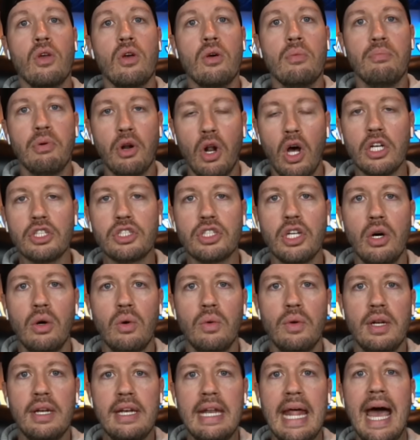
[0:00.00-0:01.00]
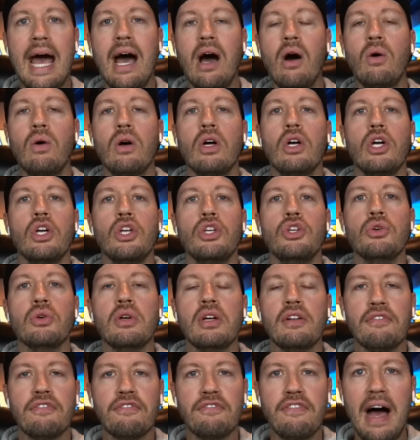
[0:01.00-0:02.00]
but also, now you
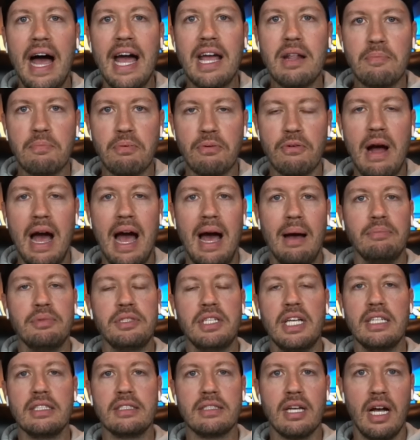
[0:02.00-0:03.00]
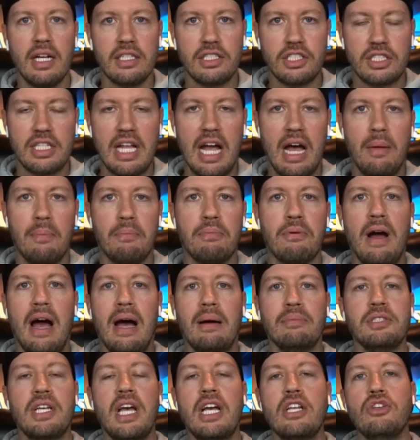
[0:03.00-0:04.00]
can find props and touchdown
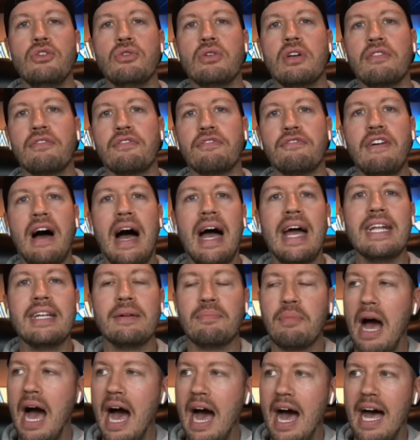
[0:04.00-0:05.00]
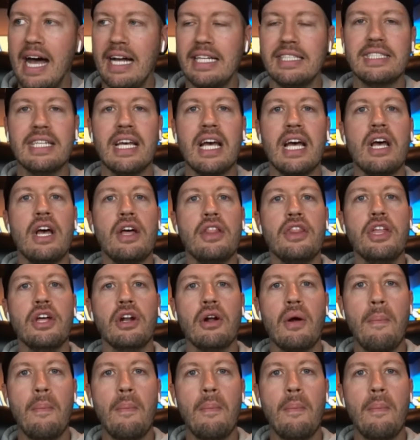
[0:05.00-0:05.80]
props, and you can find odds that are